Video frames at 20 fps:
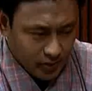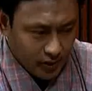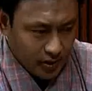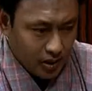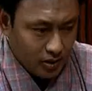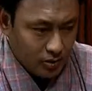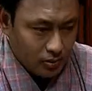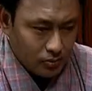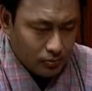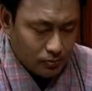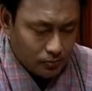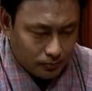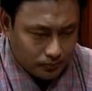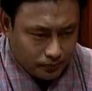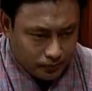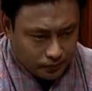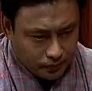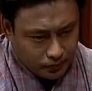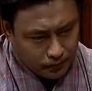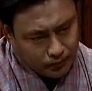now
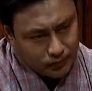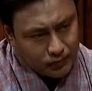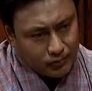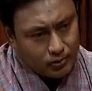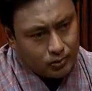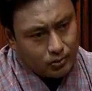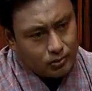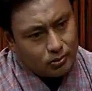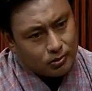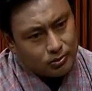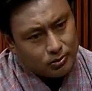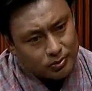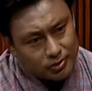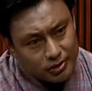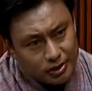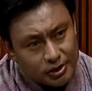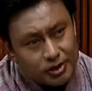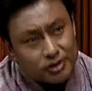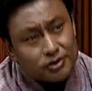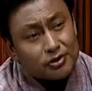
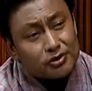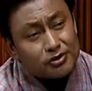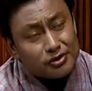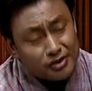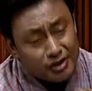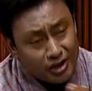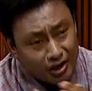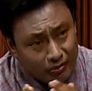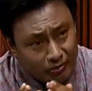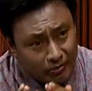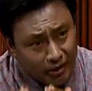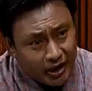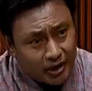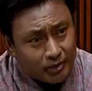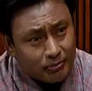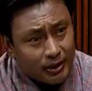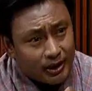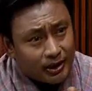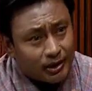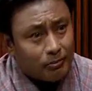decisions are
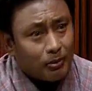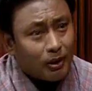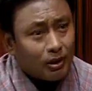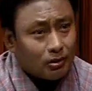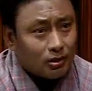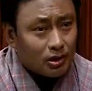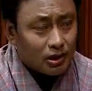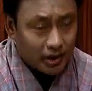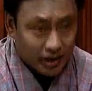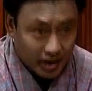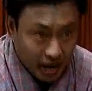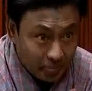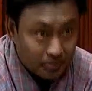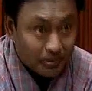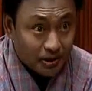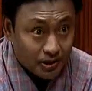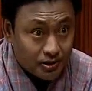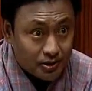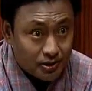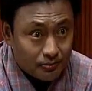made by the
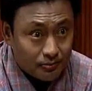cabinet.